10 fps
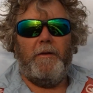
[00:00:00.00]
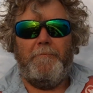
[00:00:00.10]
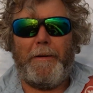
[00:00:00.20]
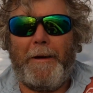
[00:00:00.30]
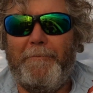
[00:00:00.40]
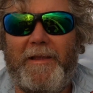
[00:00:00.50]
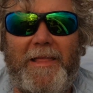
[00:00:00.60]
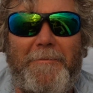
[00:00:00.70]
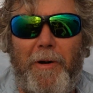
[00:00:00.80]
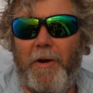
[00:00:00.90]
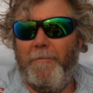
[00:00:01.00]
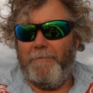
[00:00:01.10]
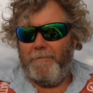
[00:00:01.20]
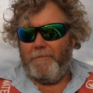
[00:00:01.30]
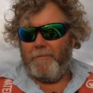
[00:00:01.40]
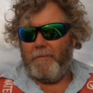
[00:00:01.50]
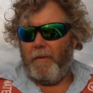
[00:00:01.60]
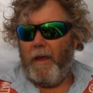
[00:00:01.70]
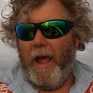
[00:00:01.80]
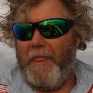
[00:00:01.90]
bumps in the bottom.
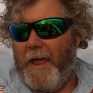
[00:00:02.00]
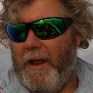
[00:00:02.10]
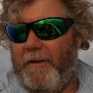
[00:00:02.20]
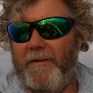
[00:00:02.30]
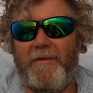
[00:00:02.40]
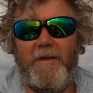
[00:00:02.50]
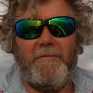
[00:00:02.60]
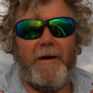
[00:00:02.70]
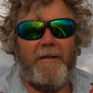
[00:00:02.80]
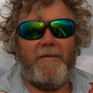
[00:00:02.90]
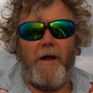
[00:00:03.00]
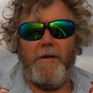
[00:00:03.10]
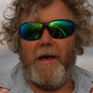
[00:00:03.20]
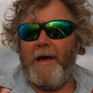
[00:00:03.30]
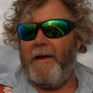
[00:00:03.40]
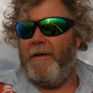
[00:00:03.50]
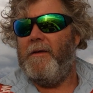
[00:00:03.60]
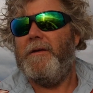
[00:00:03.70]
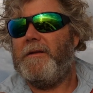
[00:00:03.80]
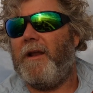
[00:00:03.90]
And then I'll just use my sonar
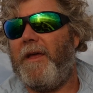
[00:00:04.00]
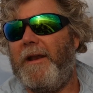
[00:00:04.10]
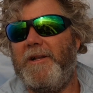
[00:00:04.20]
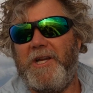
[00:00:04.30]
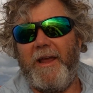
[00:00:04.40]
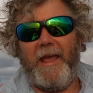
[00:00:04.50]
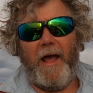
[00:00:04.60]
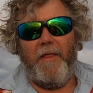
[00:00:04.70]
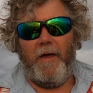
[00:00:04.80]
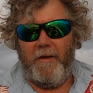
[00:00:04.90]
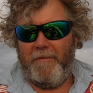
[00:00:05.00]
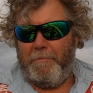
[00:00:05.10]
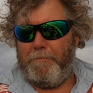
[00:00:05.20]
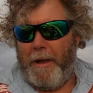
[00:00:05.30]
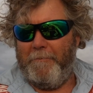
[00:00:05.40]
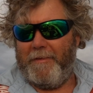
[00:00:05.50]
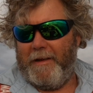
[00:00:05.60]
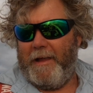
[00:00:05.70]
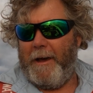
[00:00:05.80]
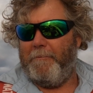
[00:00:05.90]
to then check out those bumps
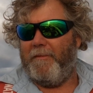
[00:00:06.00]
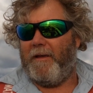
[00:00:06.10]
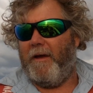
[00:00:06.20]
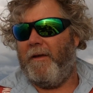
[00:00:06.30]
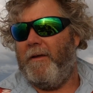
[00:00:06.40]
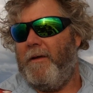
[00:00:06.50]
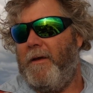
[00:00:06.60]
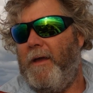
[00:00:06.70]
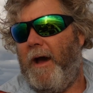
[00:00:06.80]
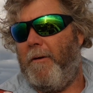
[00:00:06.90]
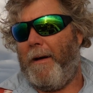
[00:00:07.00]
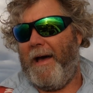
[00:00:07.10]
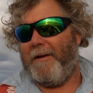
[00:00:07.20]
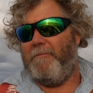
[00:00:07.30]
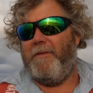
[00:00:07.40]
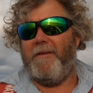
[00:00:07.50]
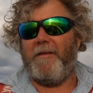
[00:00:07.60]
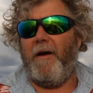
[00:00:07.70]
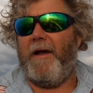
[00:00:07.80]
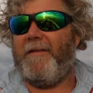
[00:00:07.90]
and lumps. So I'll mark them with the
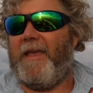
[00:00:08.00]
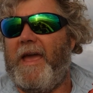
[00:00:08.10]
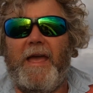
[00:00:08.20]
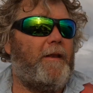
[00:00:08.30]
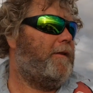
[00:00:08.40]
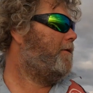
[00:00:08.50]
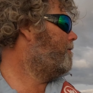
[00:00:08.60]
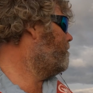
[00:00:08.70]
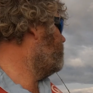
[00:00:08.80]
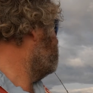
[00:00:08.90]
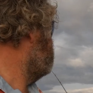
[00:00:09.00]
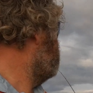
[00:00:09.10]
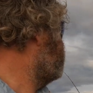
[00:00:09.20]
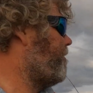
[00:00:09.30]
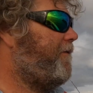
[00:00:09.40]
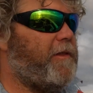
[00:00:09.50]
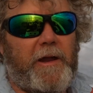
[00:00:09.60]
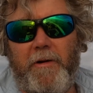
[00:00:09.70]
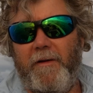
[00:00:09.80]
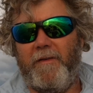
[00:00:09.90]
side scan, travel
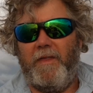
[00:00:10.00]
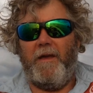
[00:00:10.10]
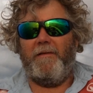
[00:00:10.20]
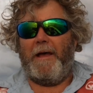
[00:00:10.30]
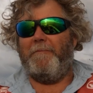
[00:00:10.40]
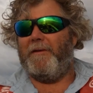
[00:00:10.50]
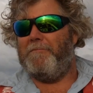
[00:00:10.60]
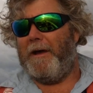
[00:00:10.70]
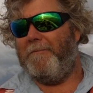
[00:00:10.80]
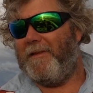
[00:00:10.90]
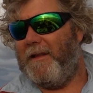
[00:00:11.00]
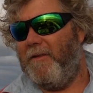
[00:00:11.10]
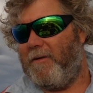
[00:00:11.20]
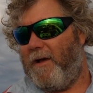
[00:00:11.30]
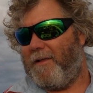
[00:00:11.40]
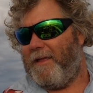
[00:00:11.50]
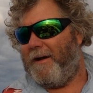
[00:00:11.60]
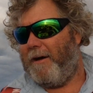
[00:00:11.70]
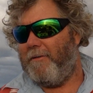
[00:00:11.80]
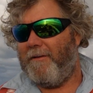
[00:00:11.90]
across to those lumps and bumps that look like they're
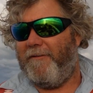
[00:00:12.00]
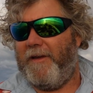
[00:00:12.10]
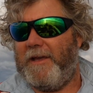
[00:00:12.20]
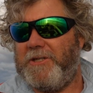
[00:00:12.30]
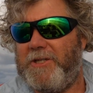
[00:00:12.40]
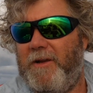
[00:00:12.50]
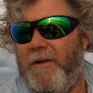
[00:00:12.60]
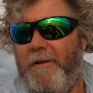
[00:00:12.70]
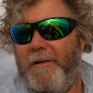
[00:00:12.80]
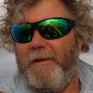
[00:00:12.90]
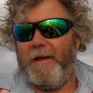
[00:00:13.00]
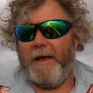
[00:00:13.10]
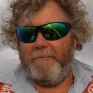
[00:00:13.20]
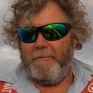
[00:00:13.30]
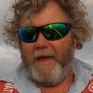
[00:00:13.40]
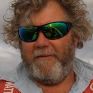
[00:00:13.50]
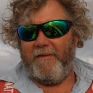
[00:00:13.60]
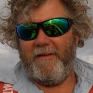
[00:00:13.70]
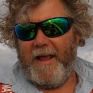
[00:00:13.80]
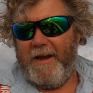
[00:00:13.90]
holding fish, have a
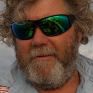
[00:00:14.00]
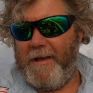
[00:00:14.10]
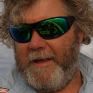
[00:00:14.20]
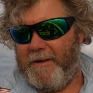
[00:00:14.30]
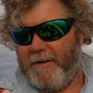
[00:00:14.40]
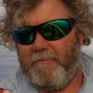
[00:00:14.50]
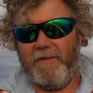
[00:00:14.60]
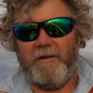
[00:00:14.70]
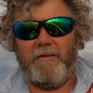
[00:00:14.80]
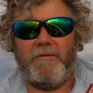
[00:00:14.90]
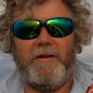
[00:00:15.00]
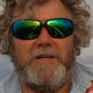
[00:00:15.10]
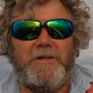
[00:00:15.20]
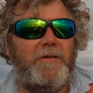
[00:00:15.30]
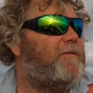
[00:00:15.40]
sound around on them with the traditional